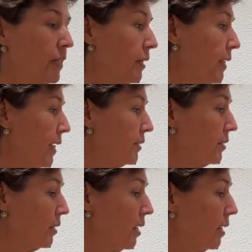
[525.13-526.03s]

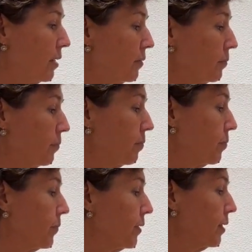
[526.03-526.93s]
Yes, I
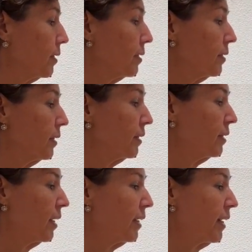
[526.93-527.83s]

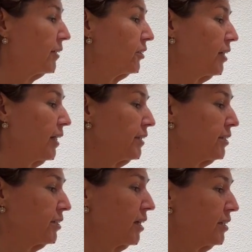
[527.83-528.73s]
actually had
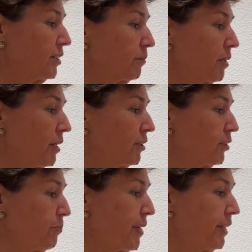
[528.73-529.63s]
these custom
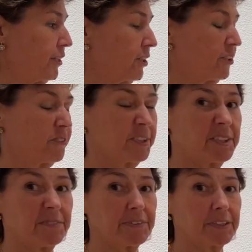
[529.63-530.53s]
colors made just
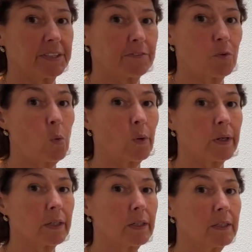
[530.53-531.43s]
specifically
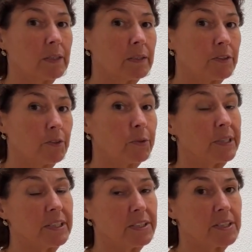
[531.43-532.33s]
for
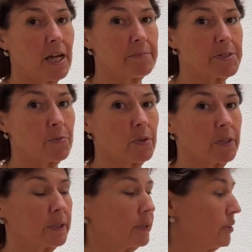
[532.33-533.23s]
doing these types of
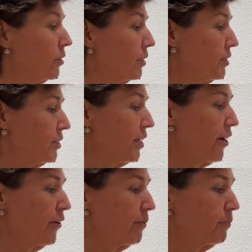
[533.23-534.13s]
work. So this is
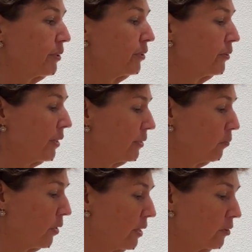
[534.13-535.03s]
herring blue
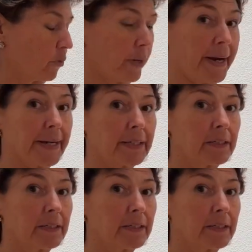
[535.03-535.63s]
and whale gray.